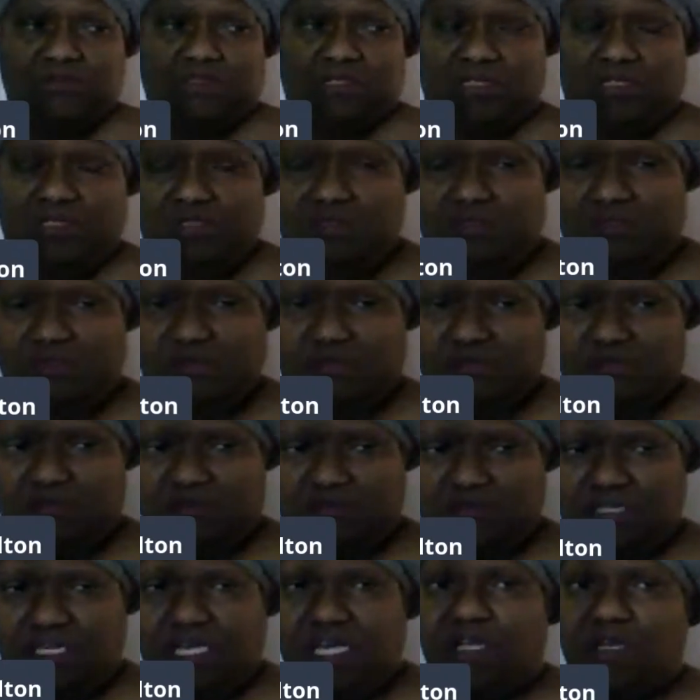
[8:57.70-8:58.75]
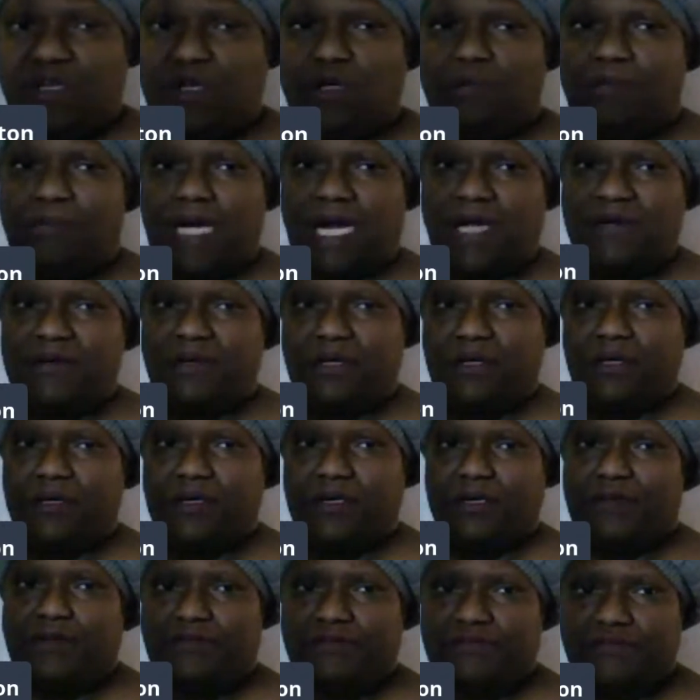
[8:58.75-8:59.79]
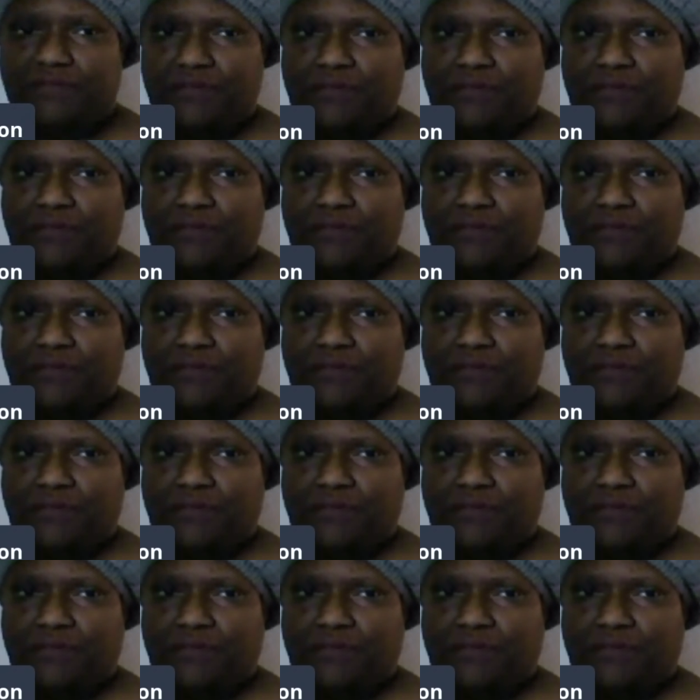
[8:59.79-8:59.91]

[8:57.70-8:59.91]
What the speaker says: getting on my nerve, going down